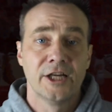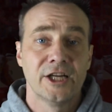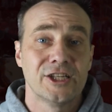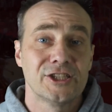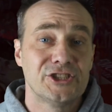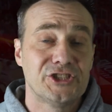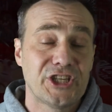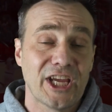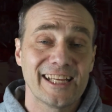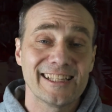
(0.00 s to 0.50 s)

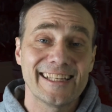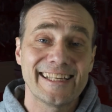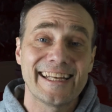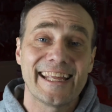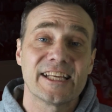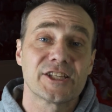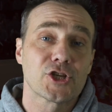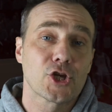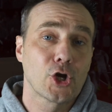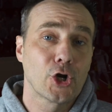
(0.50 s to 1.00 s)
Jalen
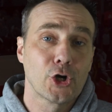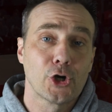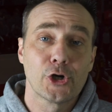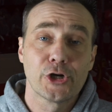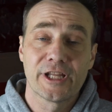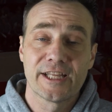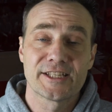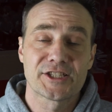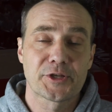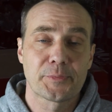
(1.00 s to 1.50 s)
has
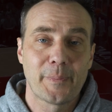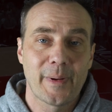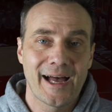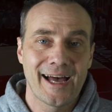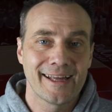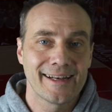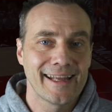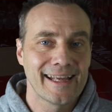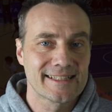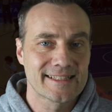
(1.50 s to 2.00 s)
earned his
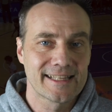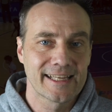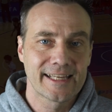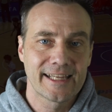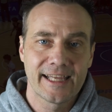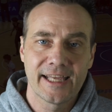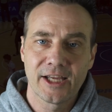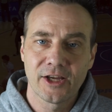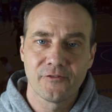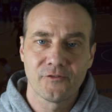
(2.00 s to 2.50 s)
spot as the
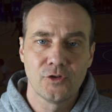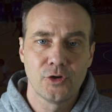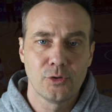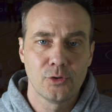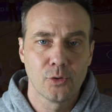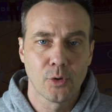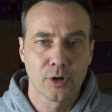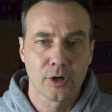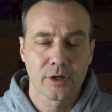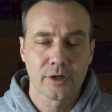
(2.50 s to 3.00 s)
King of New
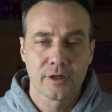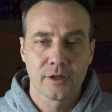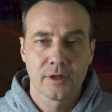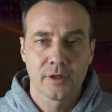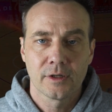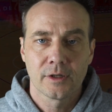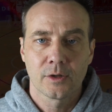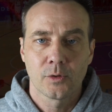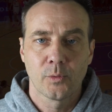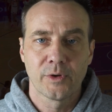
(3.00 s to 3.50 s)
York
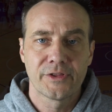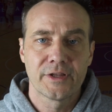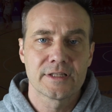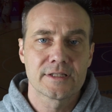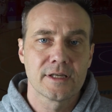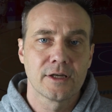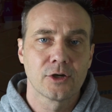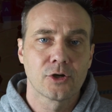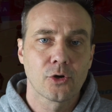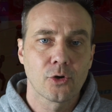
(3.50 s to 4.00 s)
with
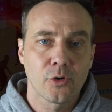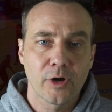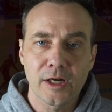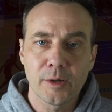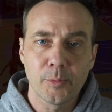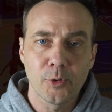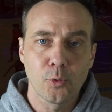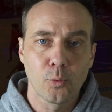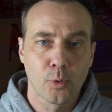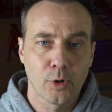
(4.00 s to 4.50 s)
his
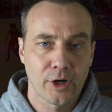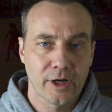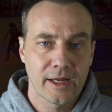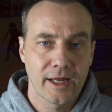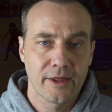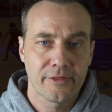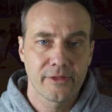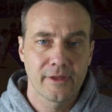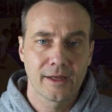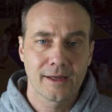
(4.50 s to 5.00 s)
incredible work
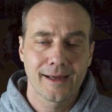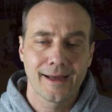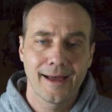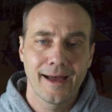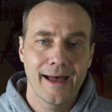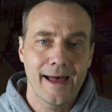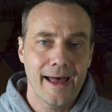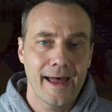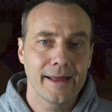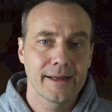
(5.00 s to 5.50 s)
ethic,
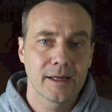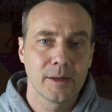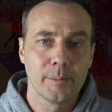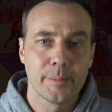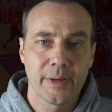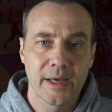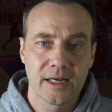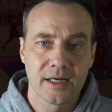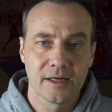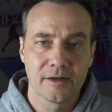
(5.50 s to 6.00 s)
high
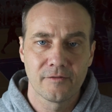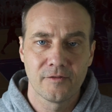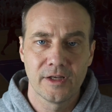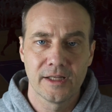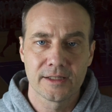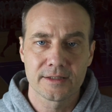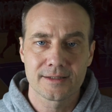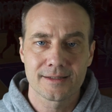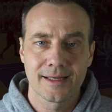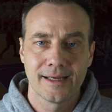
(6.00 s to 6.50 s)

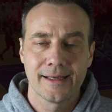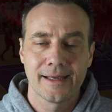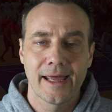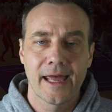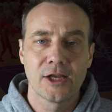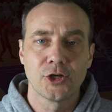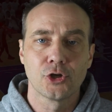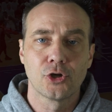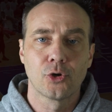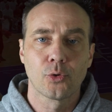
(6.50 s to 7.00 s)
competitiveness,
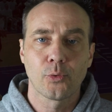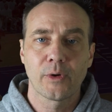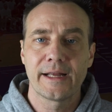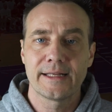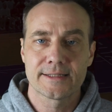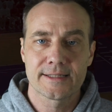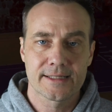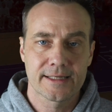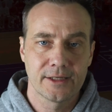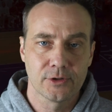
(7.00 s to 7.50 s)
and
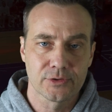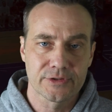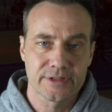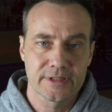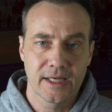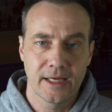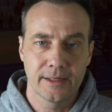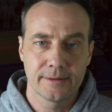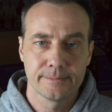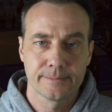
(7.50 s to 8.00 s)
great skill
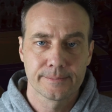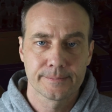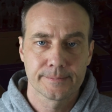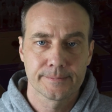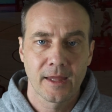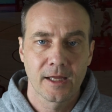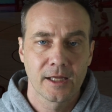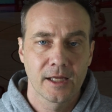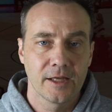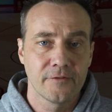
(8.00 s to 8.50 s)
set.
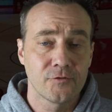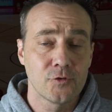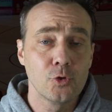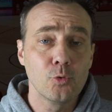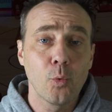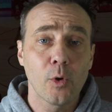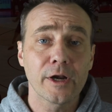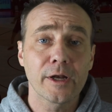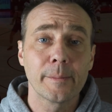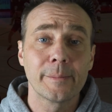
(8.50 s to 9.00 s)
If you
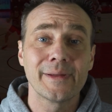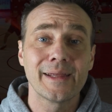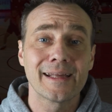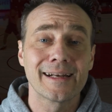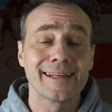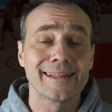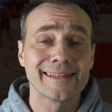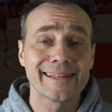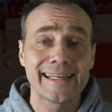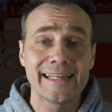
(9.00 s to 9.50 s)
want to be
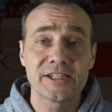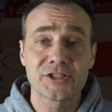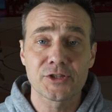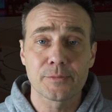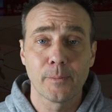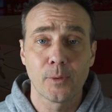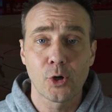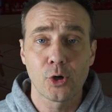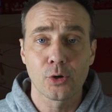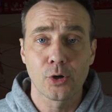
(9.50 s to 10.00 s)
an elite
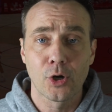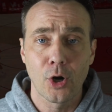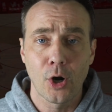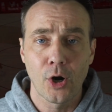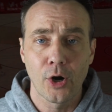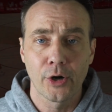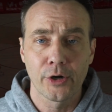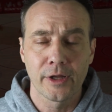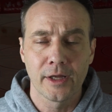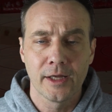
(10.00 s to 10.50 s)
small
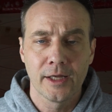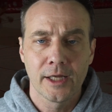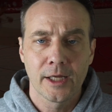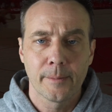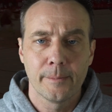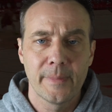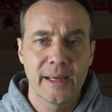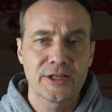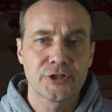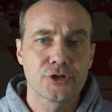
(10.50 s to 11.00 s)
guard,
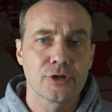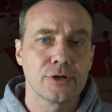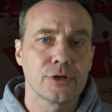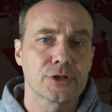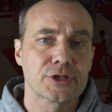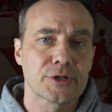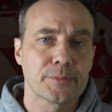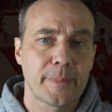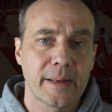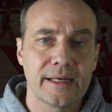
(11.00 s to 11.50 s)
make sure you're
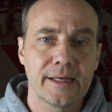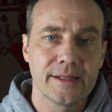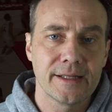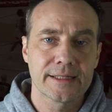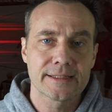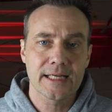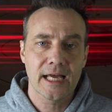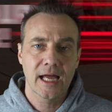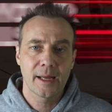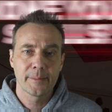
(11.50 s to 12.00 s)
spending the time